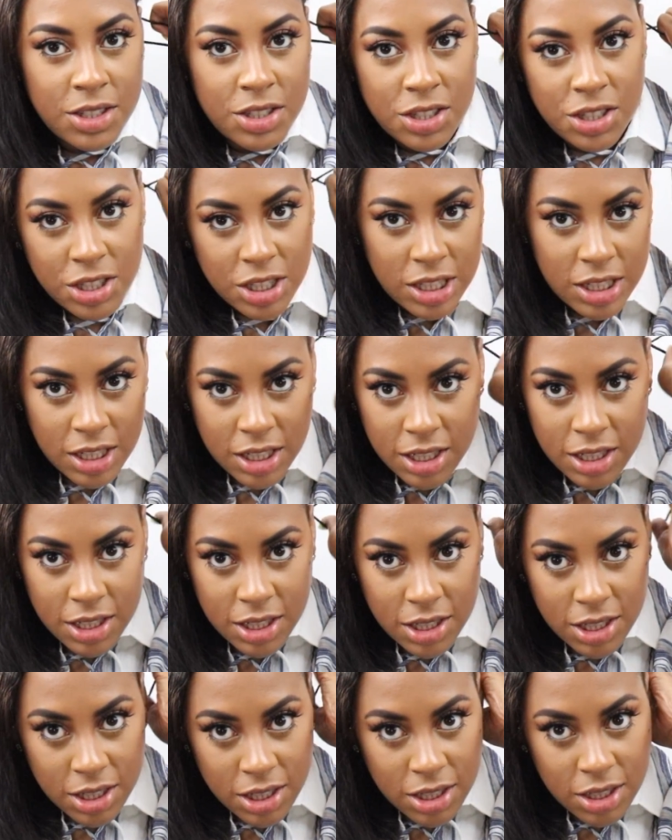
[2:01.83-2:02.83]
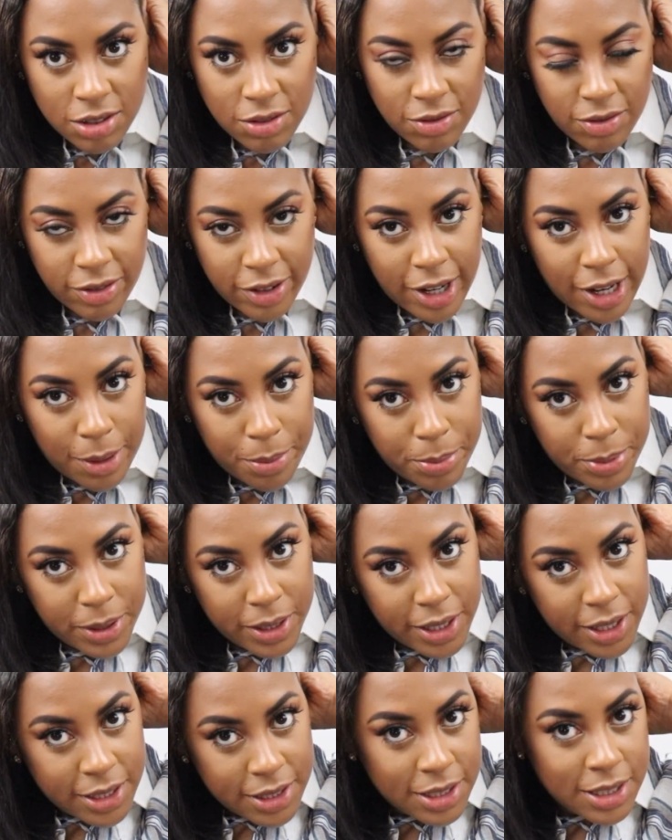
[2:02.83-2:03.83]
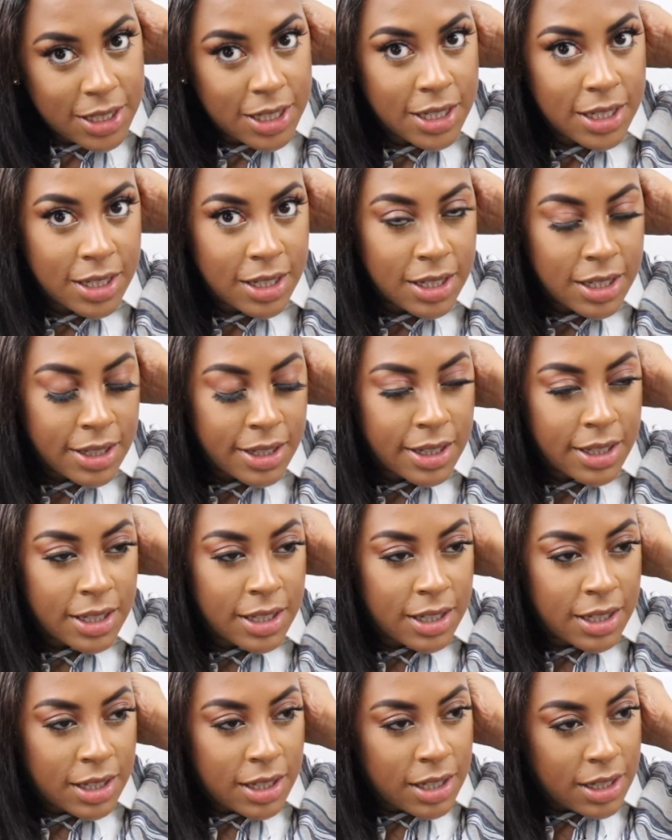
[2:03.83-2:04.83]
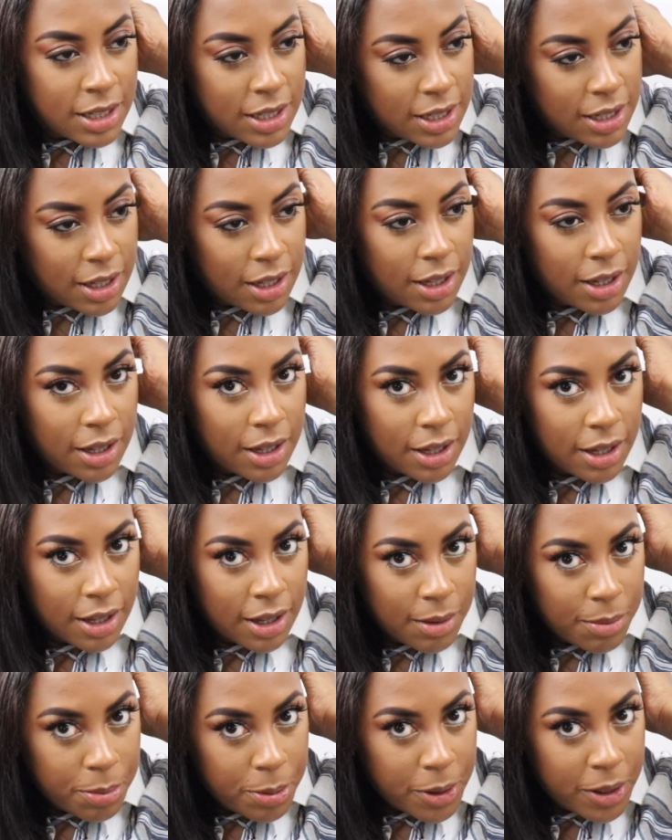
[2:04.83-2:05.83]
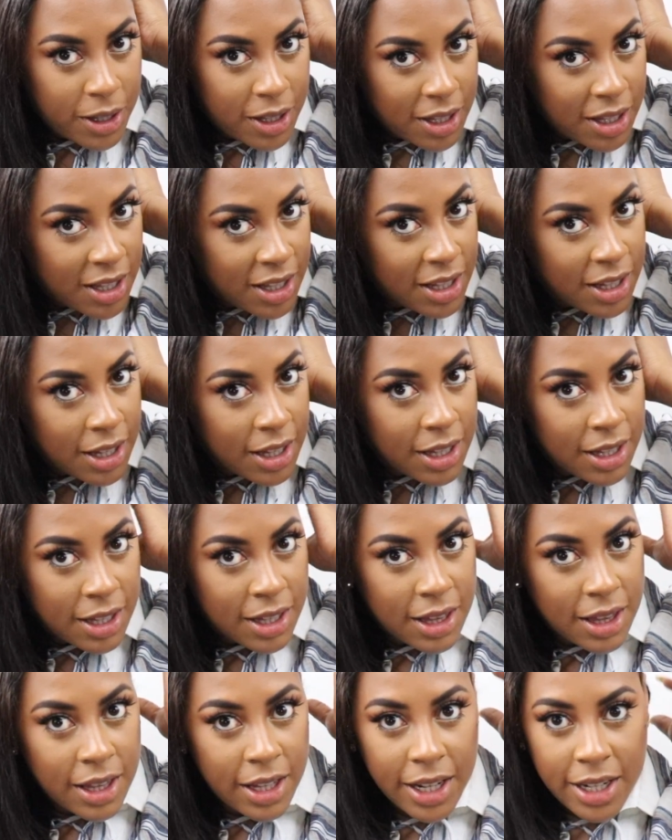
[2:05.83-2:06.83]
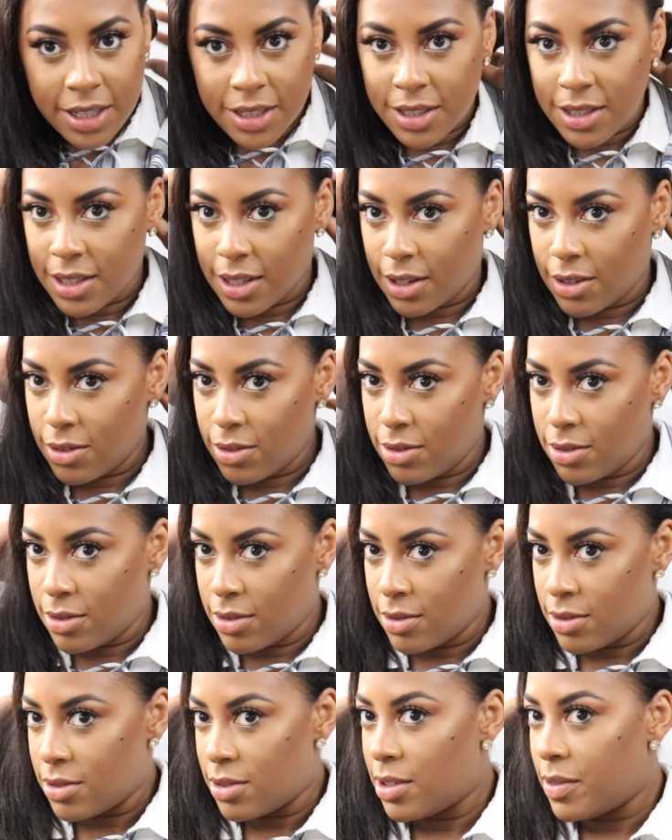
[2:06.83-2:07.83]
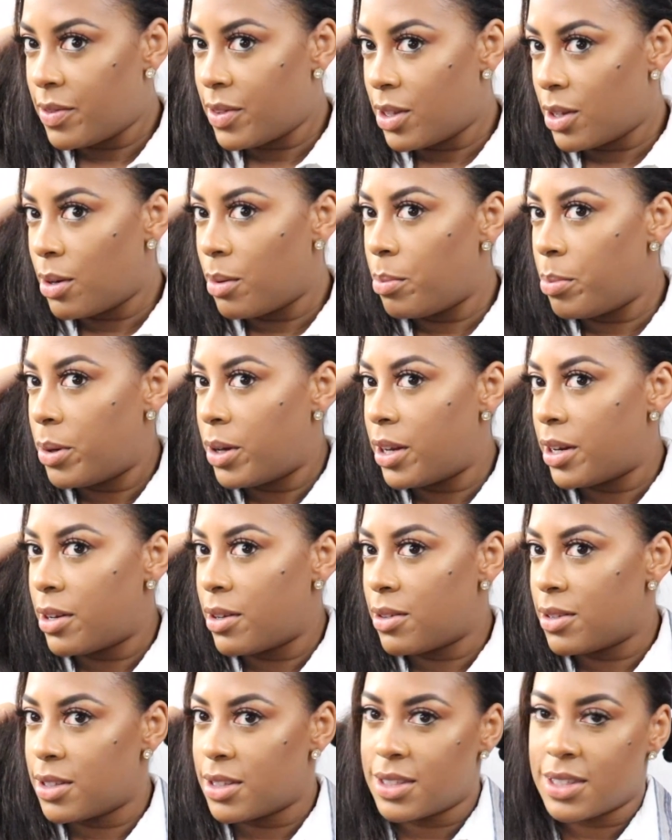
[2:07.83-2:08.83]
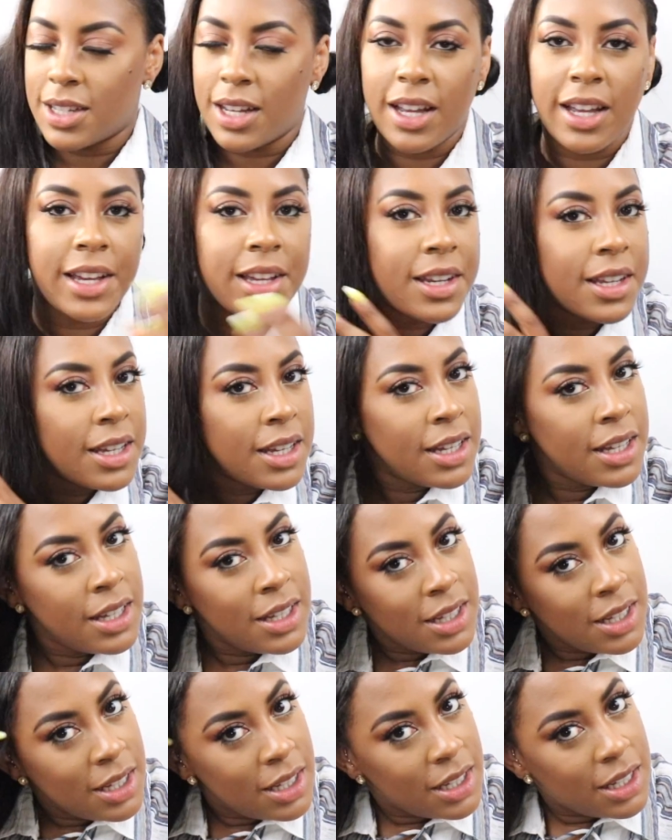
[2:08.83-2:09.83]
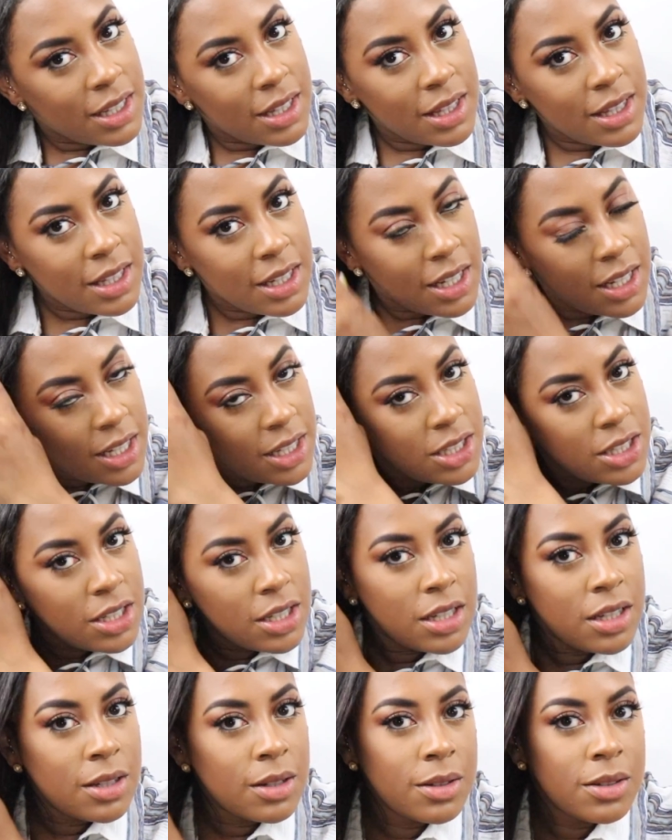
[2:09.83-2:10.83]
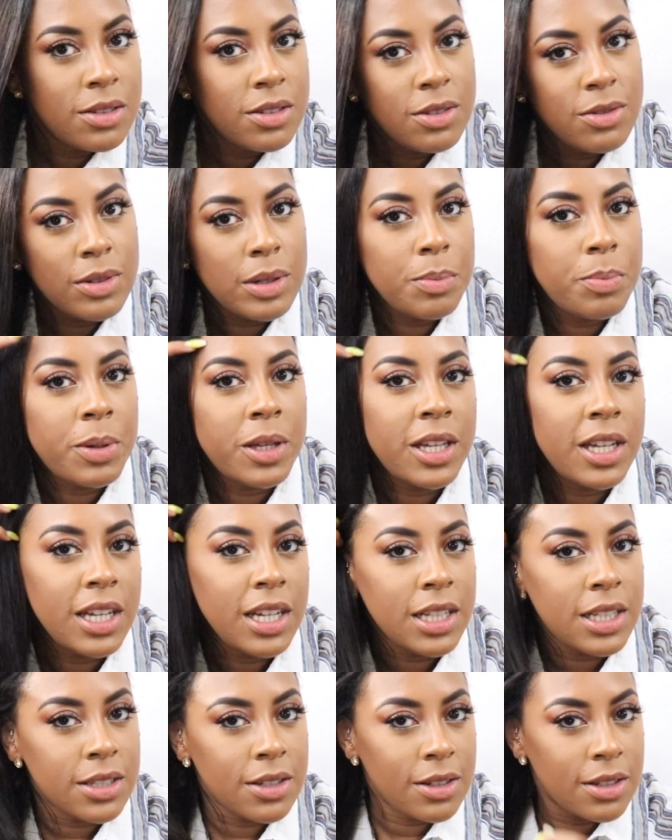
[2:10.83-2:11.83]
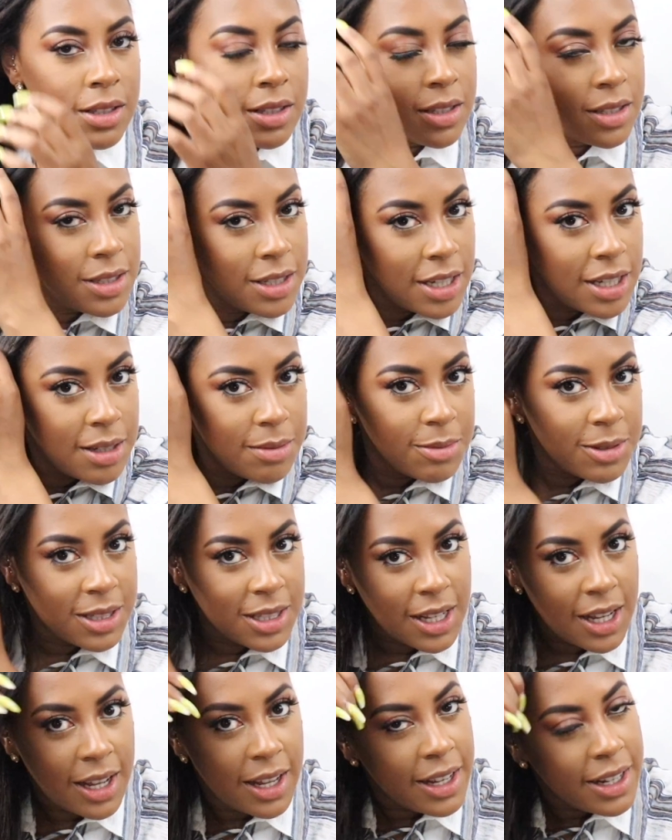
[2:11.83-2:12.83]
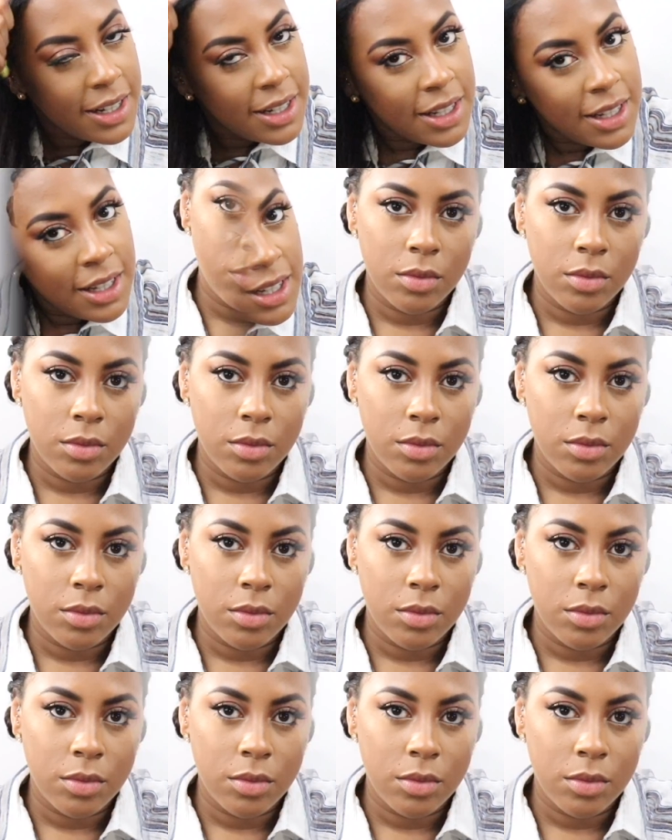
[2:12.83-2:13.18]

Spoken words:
just wrap it up like so. So you have a little bun on the side. And then you repeat on the same side.